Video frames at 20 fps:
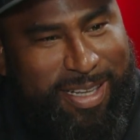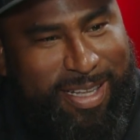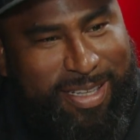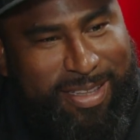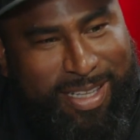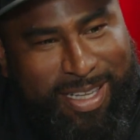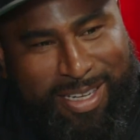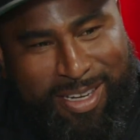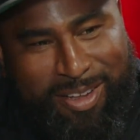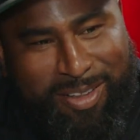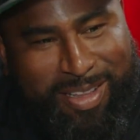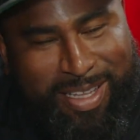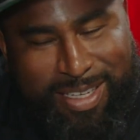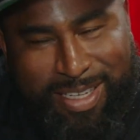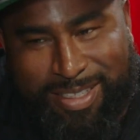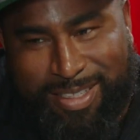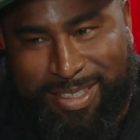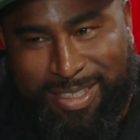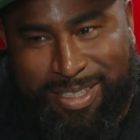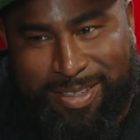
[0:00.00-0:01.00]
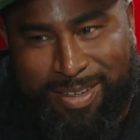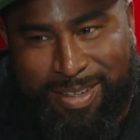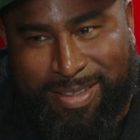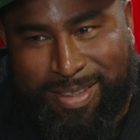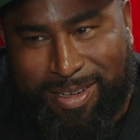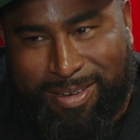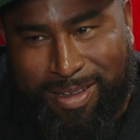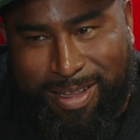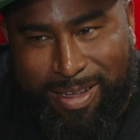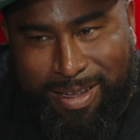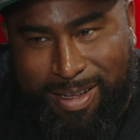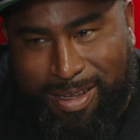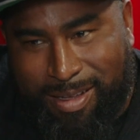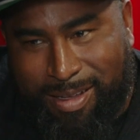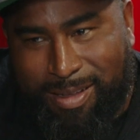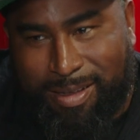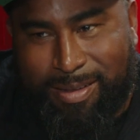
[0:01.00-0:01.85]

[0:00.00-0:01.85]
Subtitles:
Like they know they need to do it and they're like, oh,